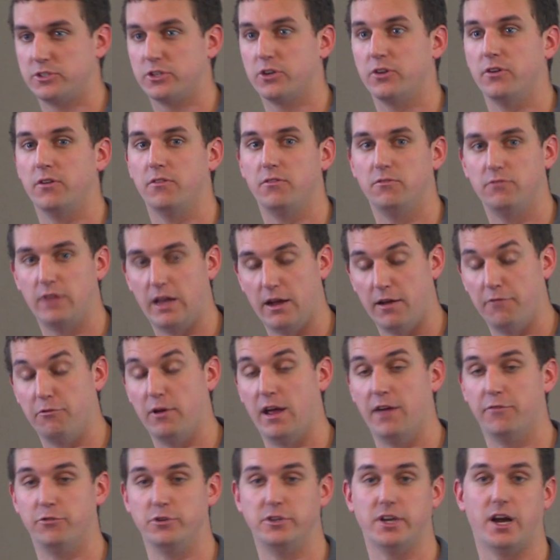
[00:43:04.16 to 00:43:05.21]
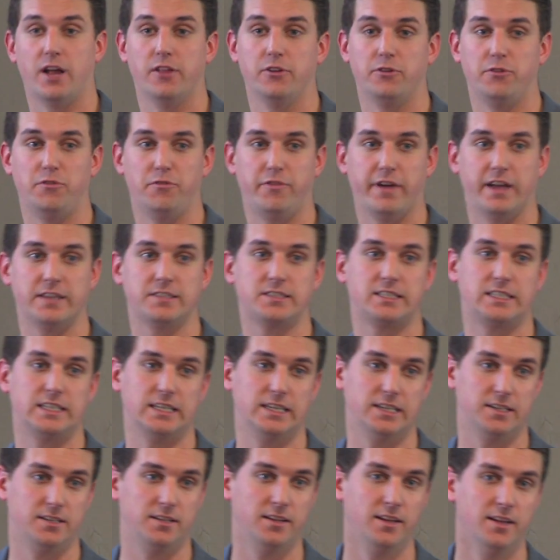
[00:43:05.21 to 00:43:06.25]
return, every dollar
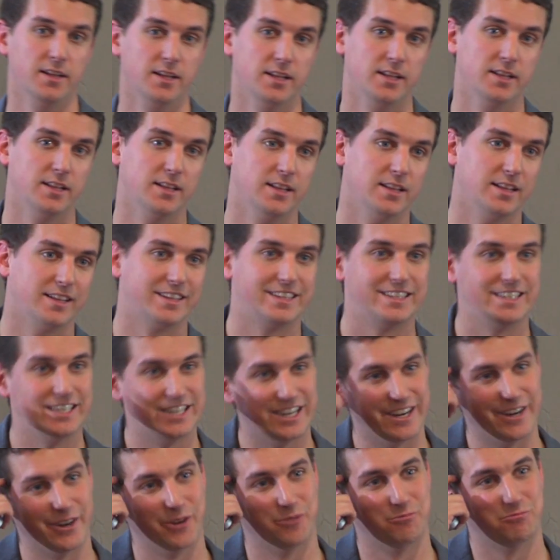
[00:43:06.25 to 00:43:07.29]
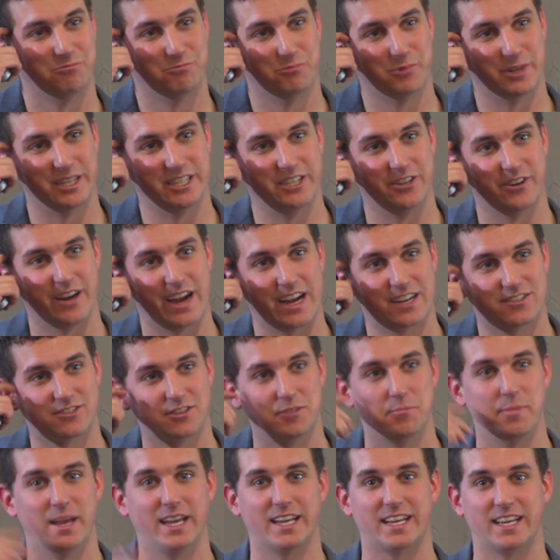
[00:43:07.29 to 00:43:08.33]
invested. You know, when you're
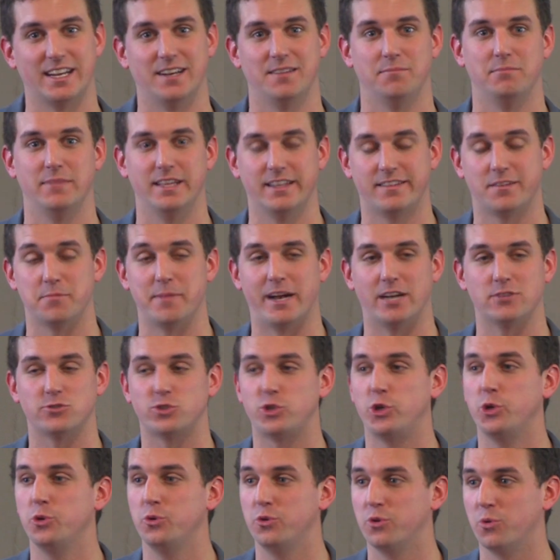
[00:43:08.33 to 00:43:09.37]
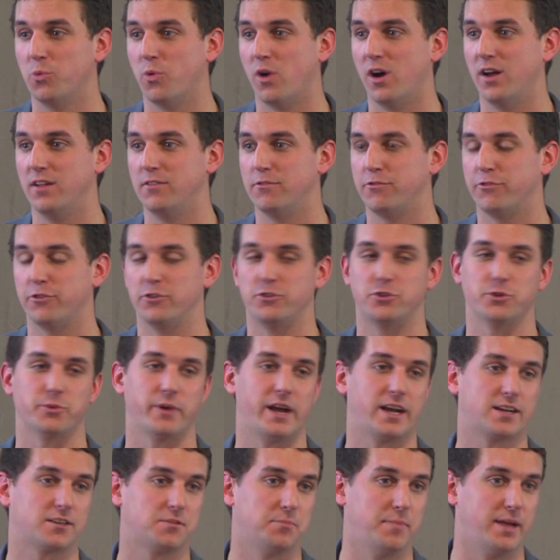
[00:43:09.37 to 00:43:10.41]
actually making it's about 2 to 1 for
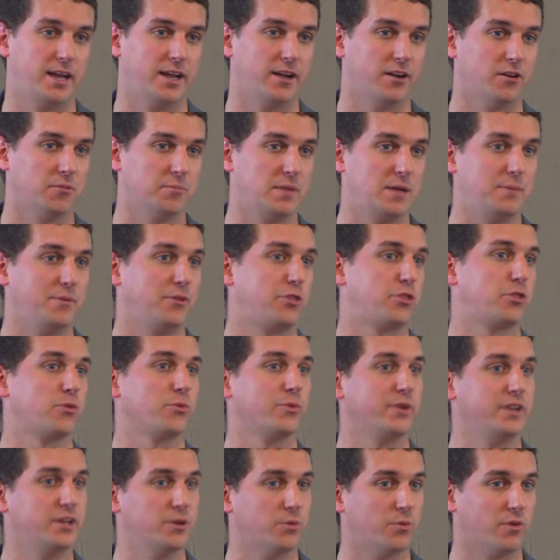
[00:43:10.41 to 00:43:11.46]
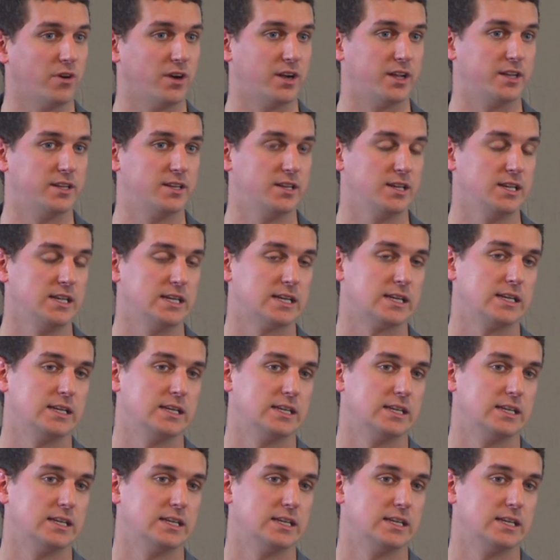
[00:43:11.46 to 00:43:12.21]
direct mail, maybe 3 to 1.